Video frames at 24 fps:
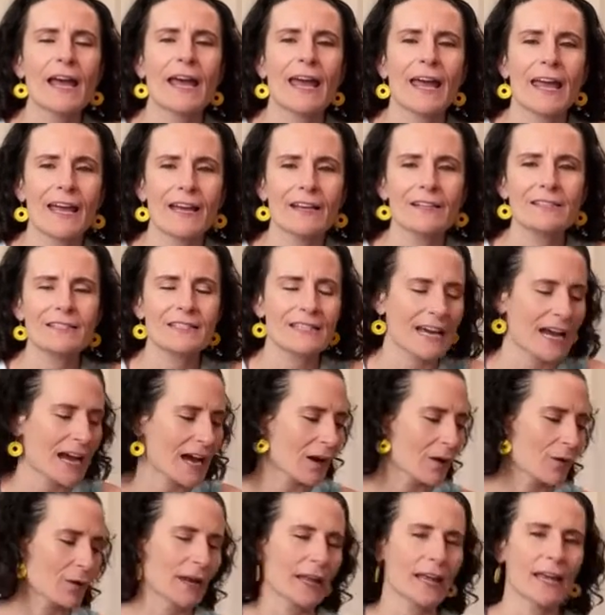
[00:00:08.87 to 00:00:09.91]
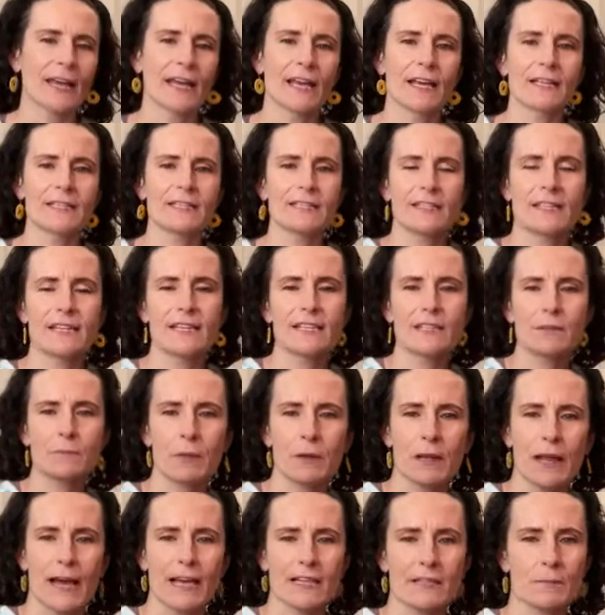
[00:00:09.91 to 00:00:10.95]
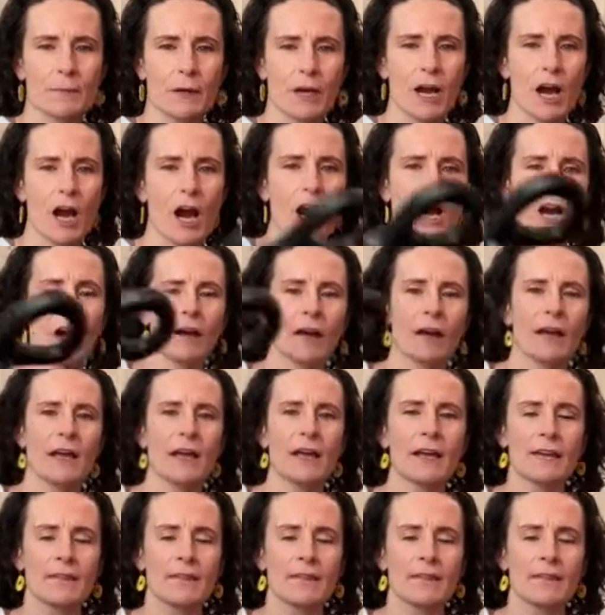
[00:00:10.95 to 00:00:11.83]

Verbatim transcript: hands down, is this plasma car.